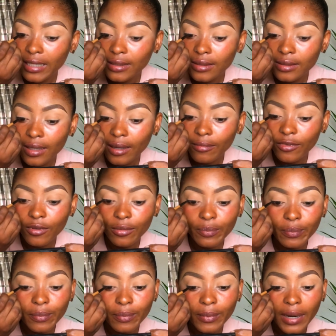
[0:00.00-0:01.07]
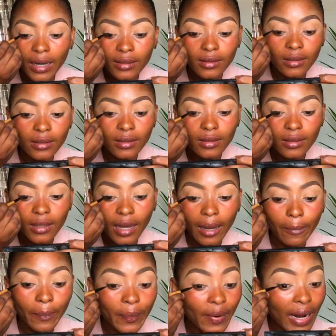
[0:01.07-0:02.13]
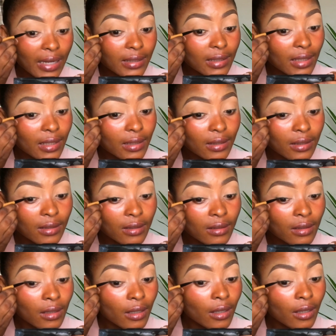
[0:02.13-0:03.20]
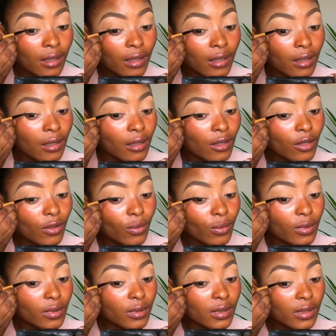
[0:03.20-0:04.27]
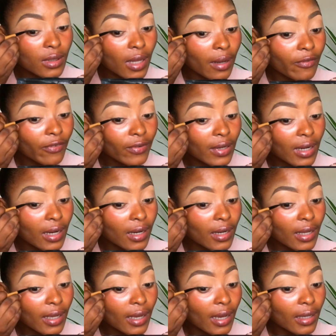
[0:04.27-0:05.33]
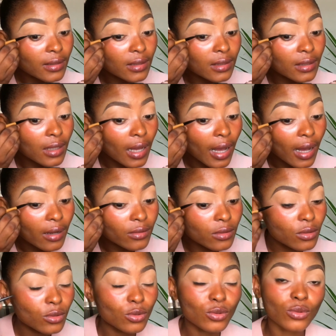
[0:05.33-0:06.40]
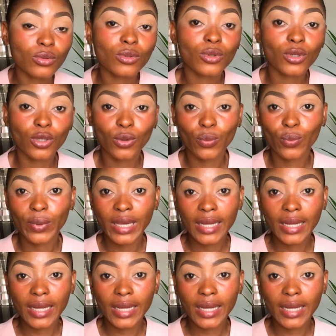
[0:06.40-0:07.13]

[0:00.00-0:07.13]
the time you practice and practice, you will definitely get how to do your wing